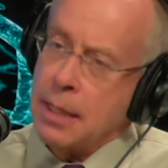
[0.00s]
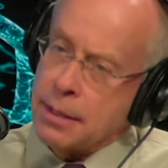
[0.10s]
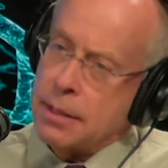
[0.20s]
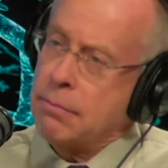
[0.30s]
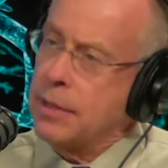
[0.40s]

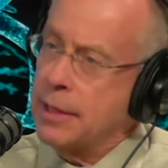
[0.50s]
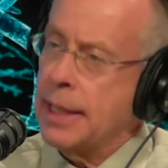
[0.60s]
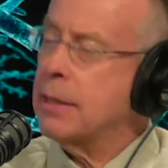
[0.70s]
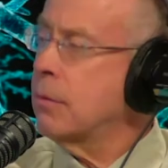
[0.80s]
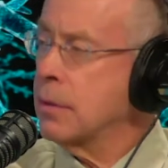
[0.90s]
The, the
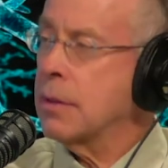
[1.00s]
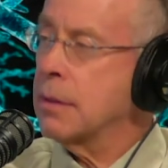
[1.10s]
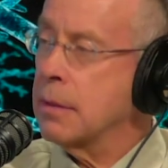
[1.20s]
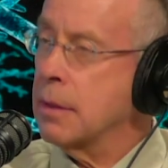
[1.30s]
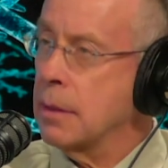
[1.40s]
diagnosis
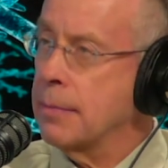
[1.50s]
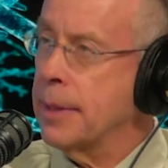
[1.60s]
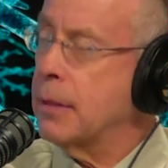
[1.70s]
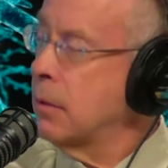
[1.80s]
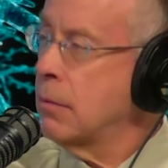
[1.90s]
is a little
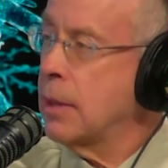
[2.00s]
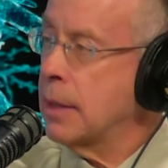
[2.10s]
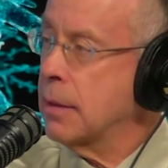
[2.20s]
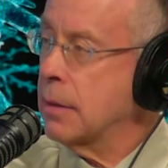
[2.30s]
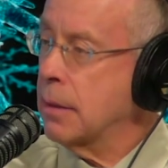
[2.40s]
bit
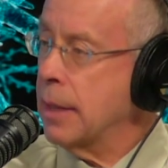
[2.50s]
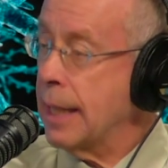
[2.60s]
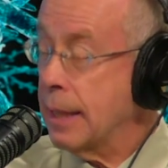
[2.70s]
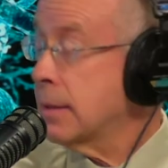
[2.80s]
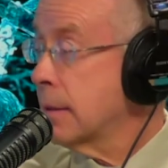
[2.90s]
nuanced,
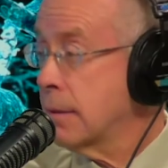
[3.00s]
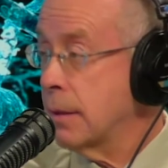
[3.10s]
as is the